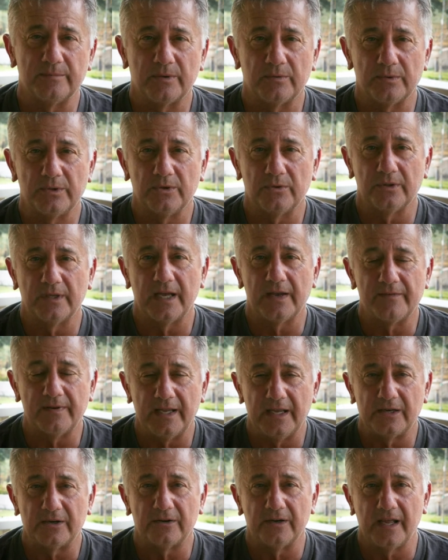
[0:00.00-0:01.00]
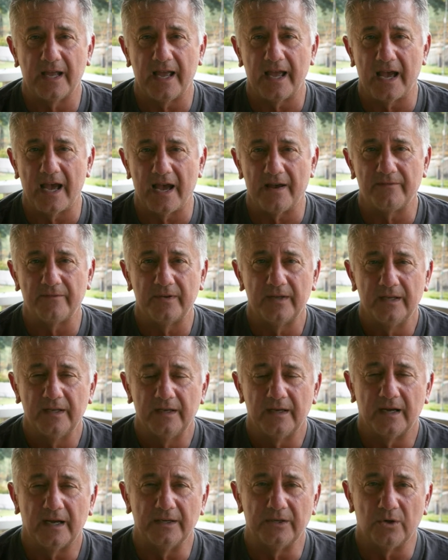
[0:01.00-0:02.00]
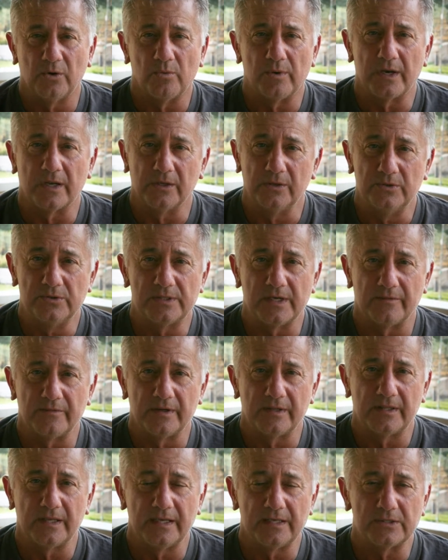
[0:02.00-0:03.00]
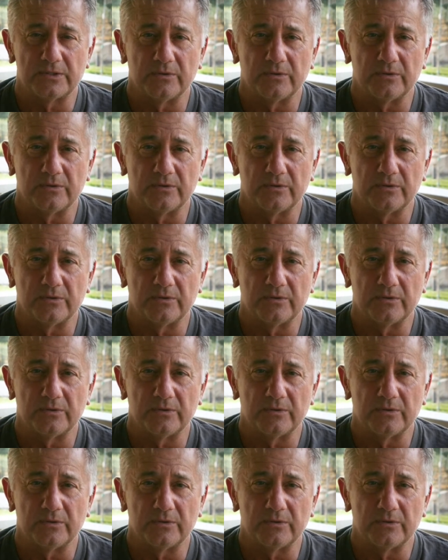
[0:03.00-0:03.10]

But when you only have an acre and a half, I don't want to lose everything.